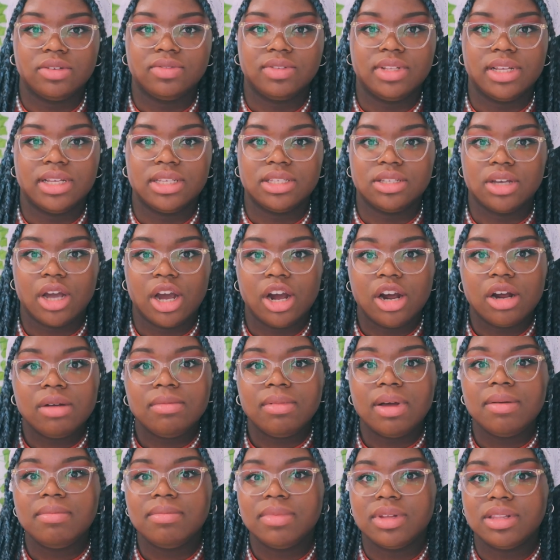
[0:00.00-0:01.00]
of this. So I
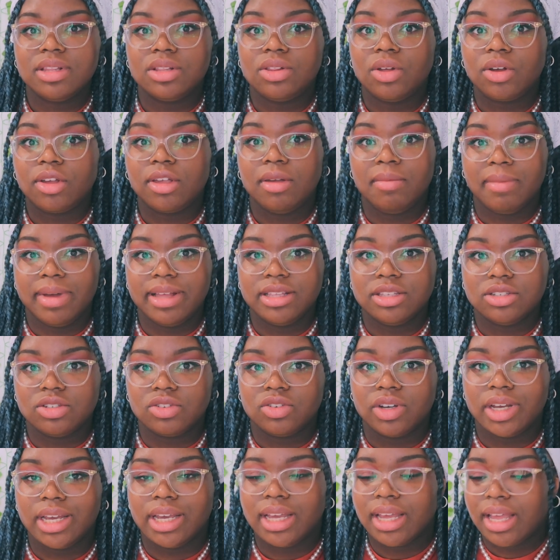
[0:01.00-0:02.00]
remember the
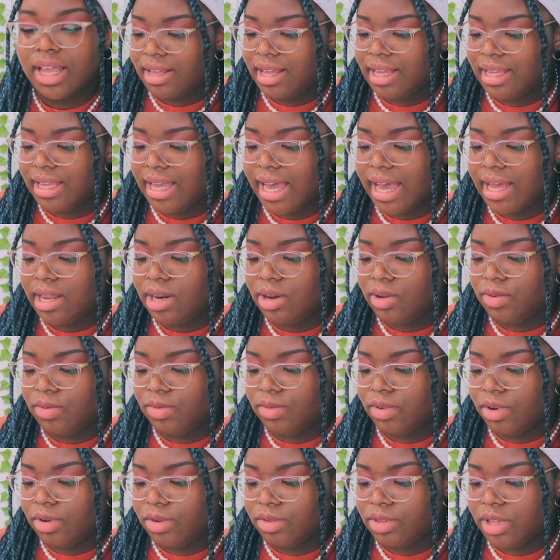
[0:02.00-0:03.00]
documentary. It kind of
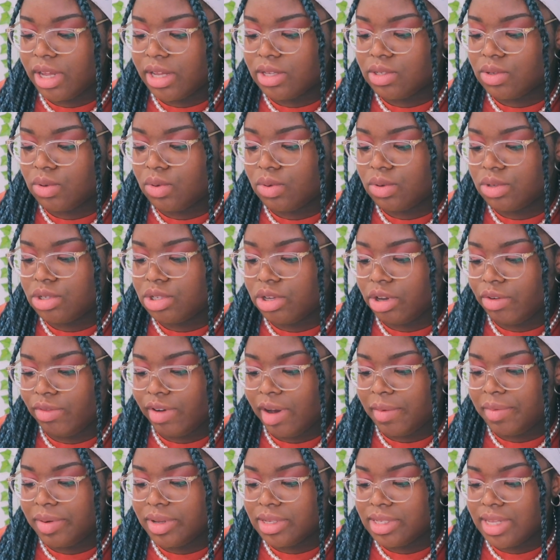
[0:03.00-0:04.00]
does also
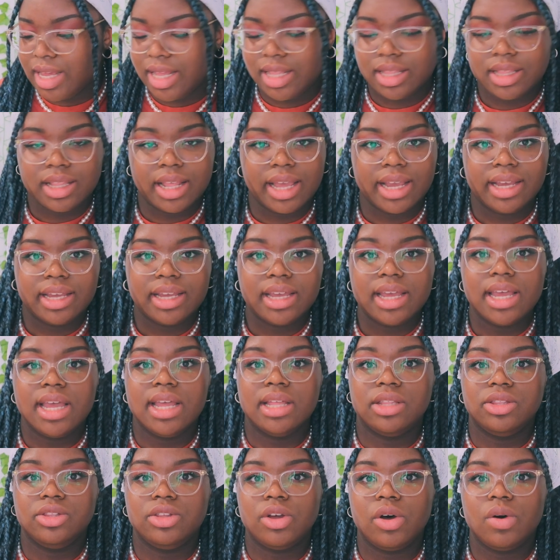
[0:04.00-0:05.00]
represent like
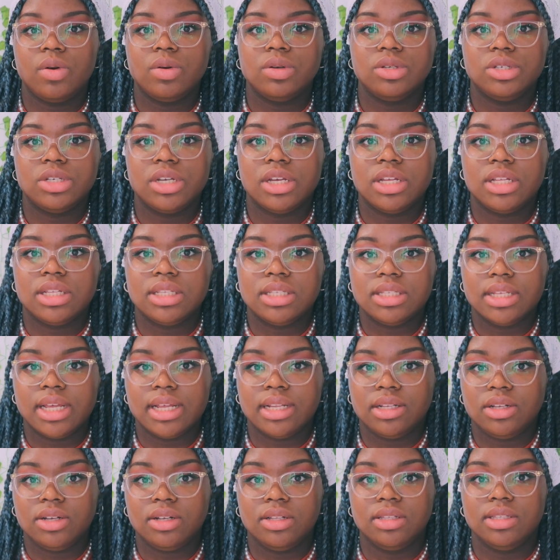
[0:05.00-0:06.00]
indulgence
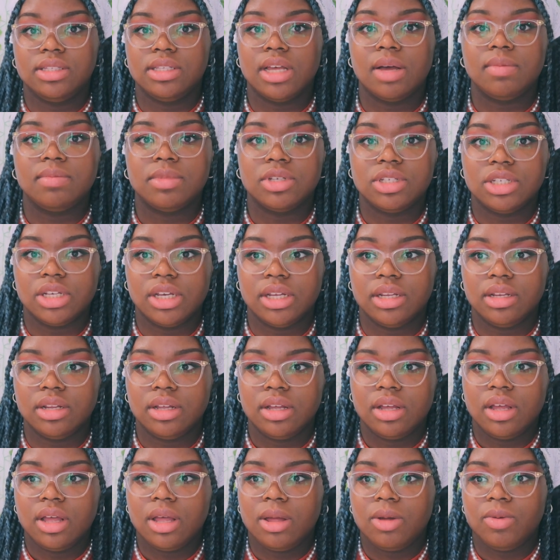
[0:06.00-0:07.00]
and consumption
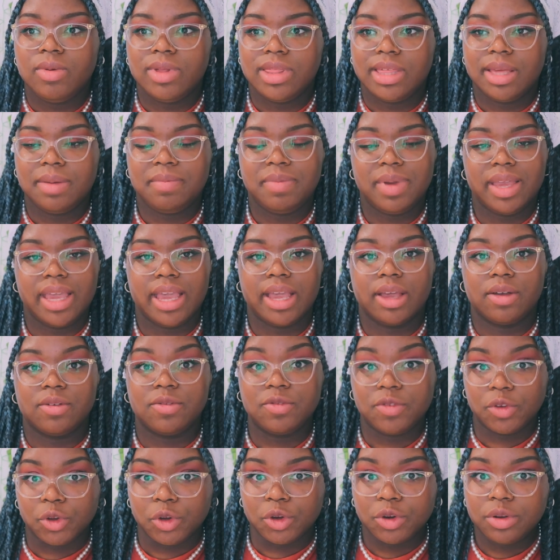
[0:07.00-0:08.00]
with it being
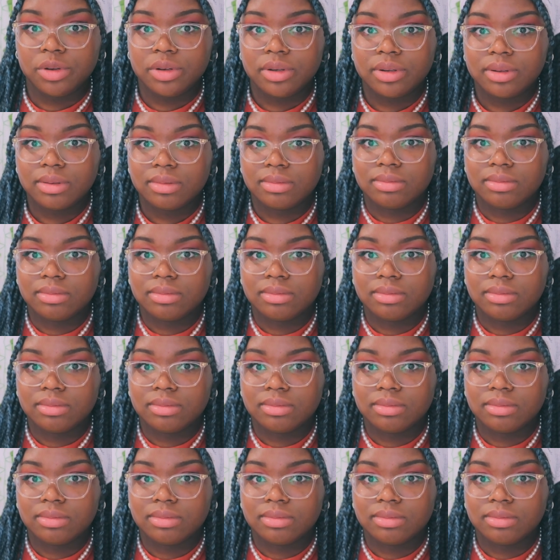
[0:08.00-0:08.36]
food